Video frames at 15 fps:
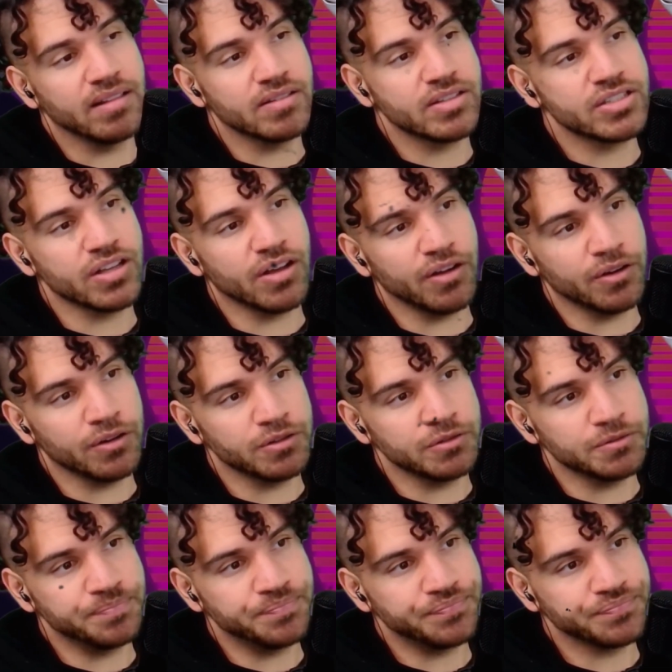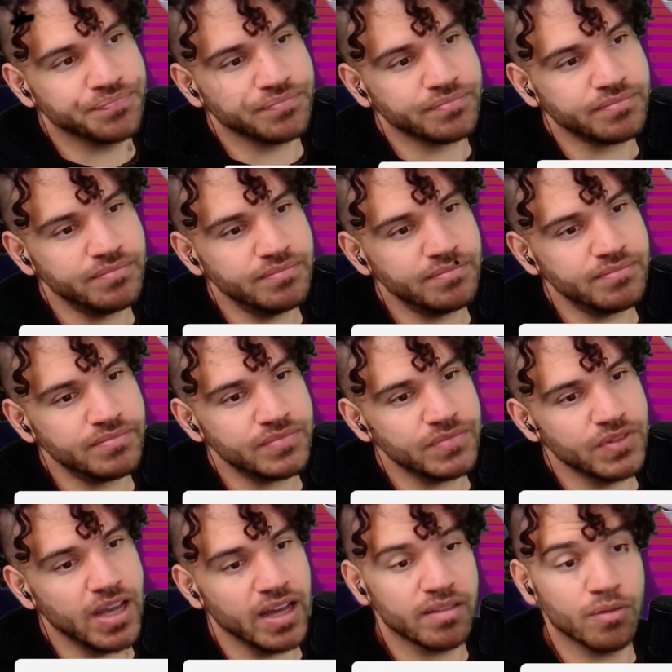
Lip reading: so yeah,